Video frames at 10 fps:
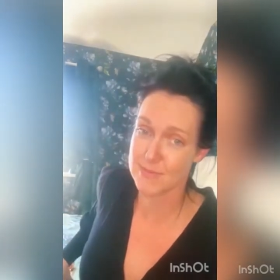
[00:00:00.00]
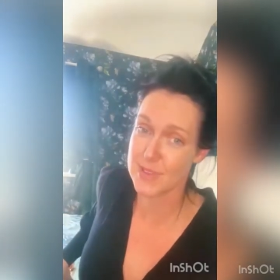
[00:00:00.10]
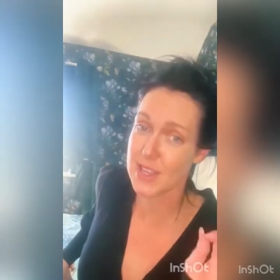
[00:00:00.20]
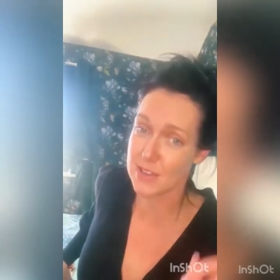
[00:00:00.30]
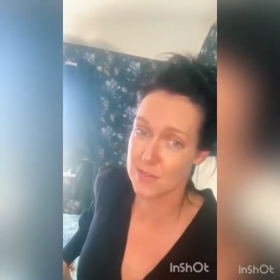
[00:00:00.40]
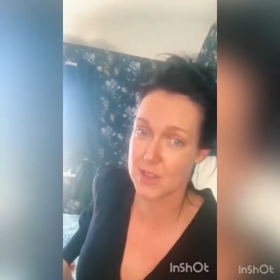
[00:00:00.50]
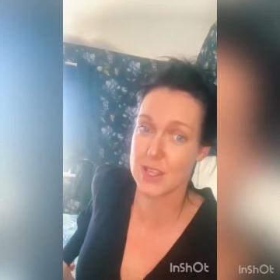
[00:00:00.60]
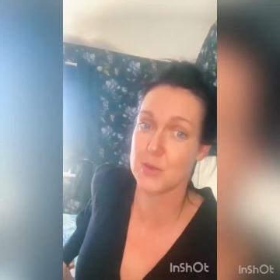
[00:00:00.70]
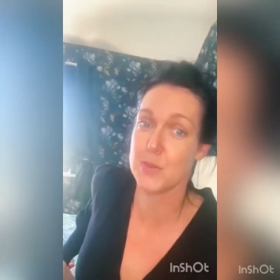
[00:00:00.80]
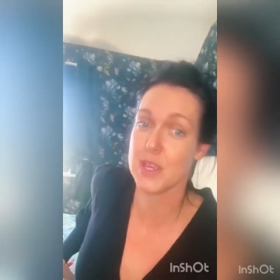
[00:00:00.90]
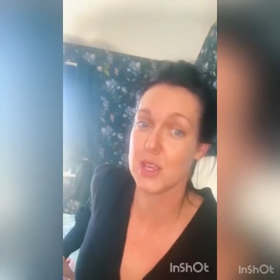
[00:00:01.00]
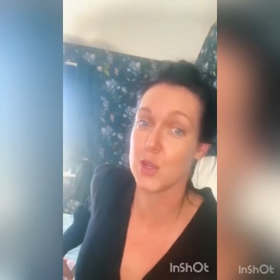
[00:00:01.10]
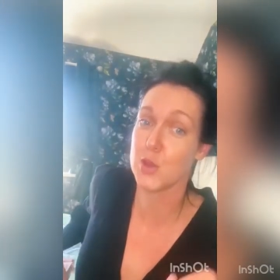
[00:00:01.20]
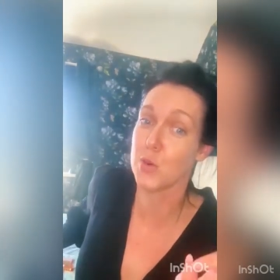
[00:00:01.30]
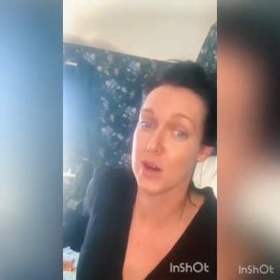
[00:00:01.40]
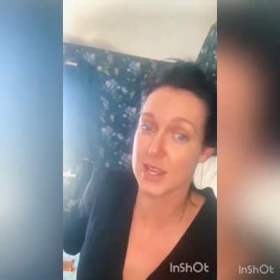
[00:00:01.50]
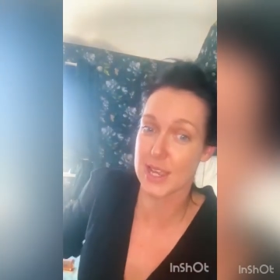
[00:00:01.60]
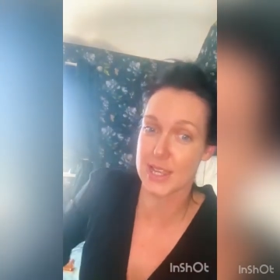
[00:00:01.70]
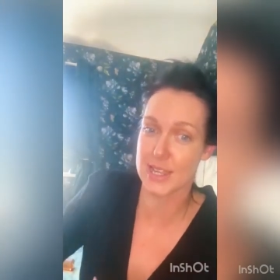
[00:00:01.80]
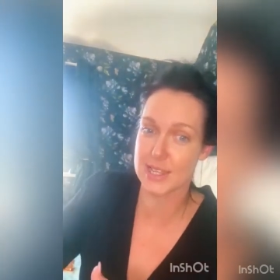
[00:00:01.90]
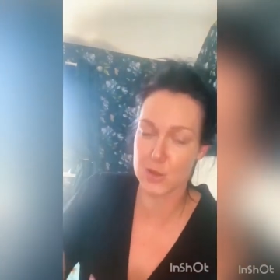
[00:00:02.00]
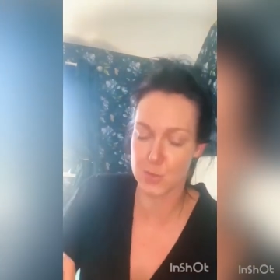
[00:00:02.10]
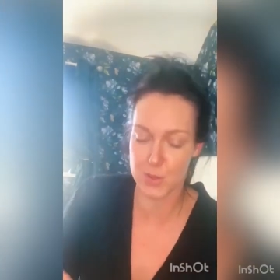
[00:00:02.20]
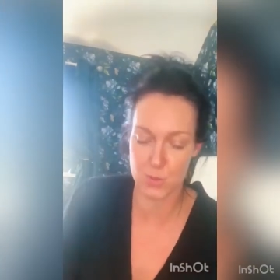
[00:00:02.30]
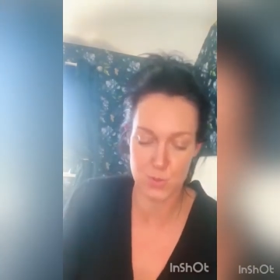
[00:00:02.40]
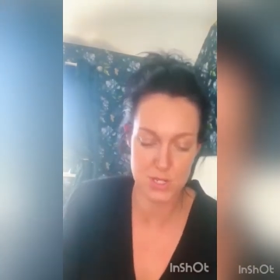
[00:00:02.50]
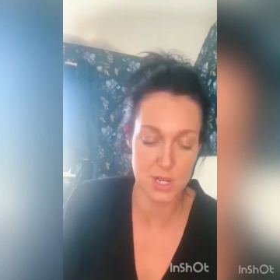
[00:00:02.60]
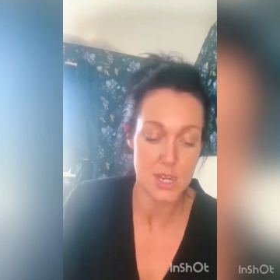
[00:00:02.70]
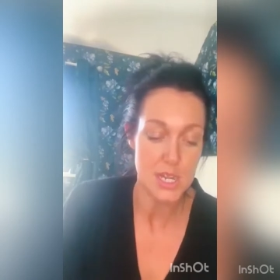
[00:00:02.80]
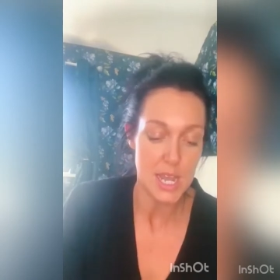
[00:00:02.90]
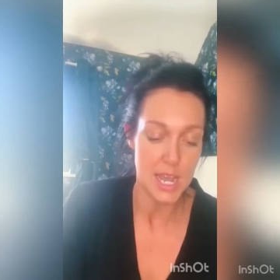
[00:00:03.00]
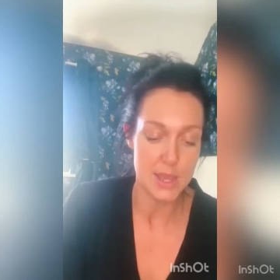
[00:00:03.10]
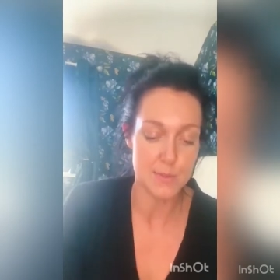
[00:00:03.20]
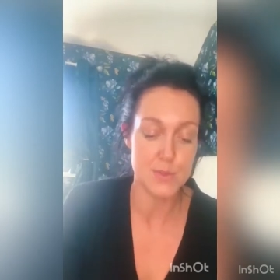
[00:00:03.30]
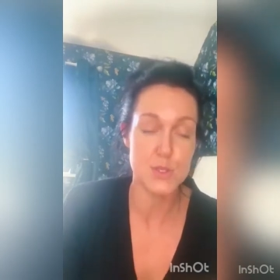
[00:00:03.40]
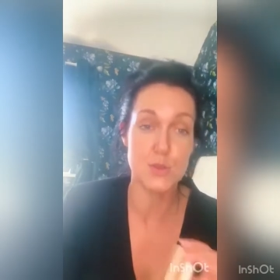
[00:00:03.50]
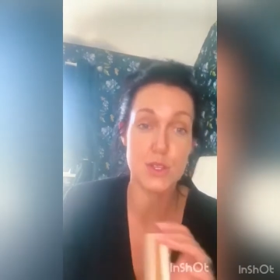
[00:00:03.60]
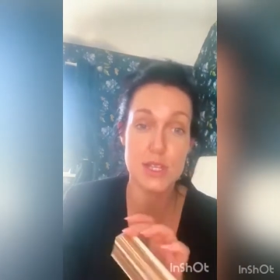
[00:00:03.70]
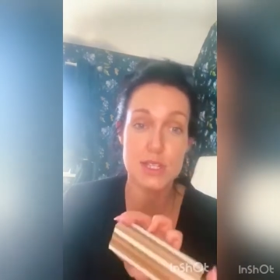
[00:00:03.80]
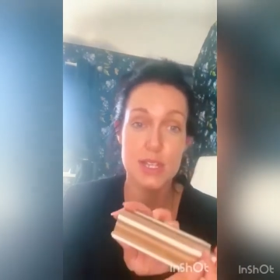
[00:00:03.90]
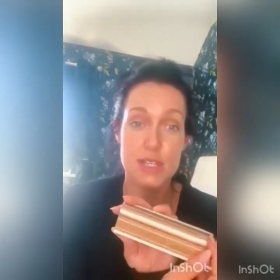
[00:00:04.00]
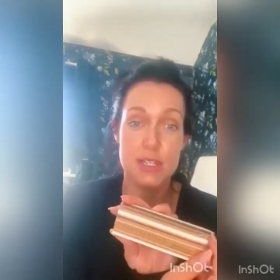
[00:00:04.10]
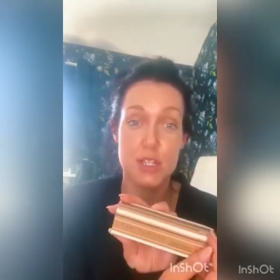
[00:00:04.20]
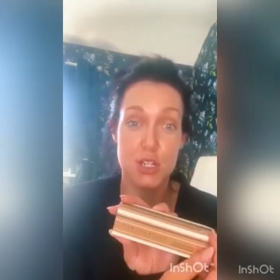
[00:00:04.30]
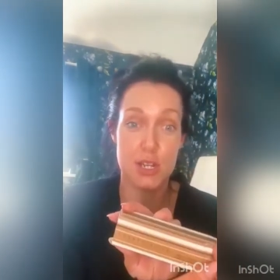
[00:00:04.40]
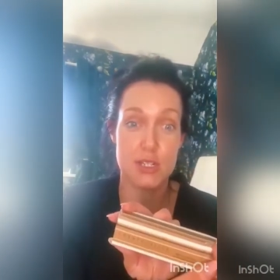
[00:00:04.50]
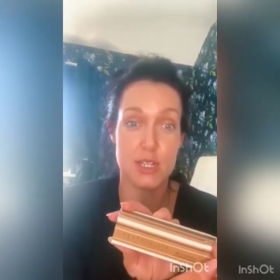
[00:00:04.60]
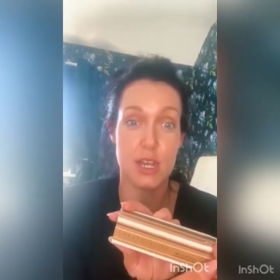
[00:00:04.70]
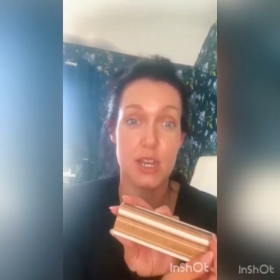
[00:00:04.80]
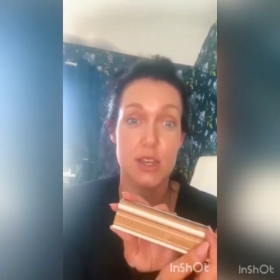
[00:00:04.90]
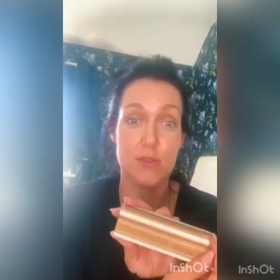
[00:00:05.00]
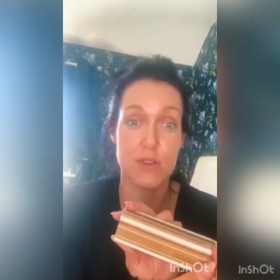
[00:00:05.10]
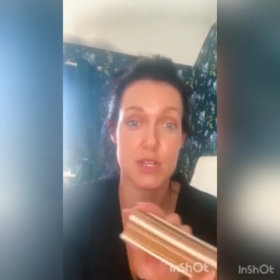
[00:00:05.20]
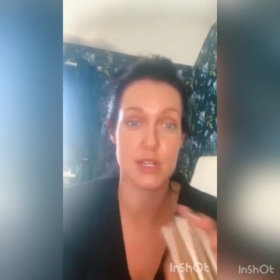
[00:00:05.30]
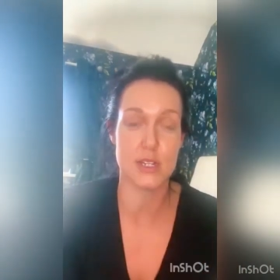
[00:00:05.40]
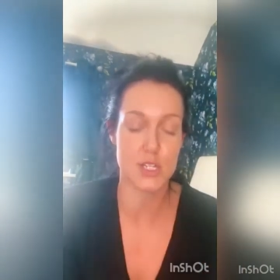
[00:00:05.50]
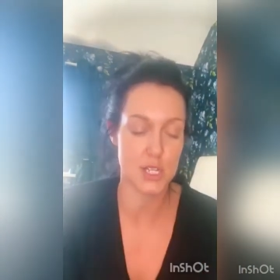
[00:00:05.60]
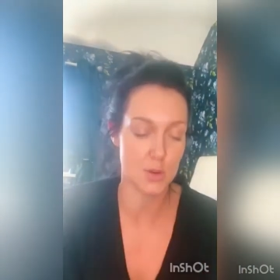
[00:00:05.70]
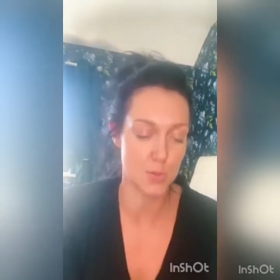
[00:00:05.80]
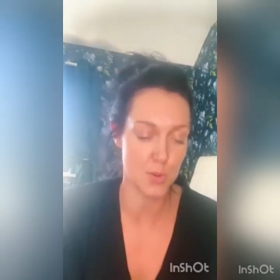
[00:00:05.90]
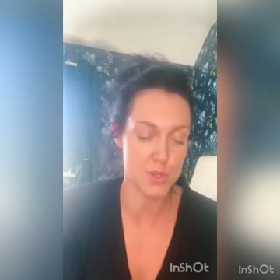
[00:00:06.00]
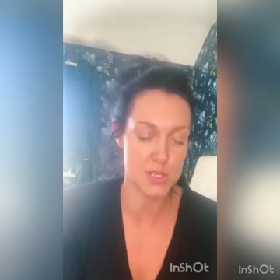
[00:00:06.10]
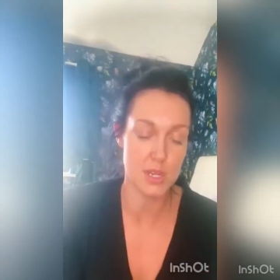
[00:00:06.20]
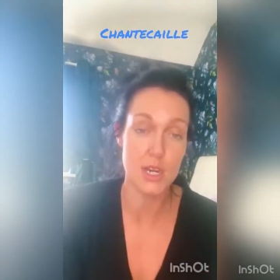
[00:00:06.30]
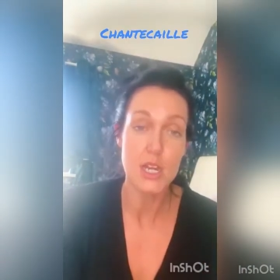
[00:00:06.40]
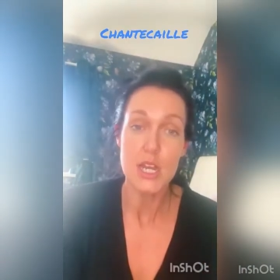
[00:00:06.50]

if, like me, you are getting that little bit older. So this is the Chantecaille Radiance Gel Bronzer.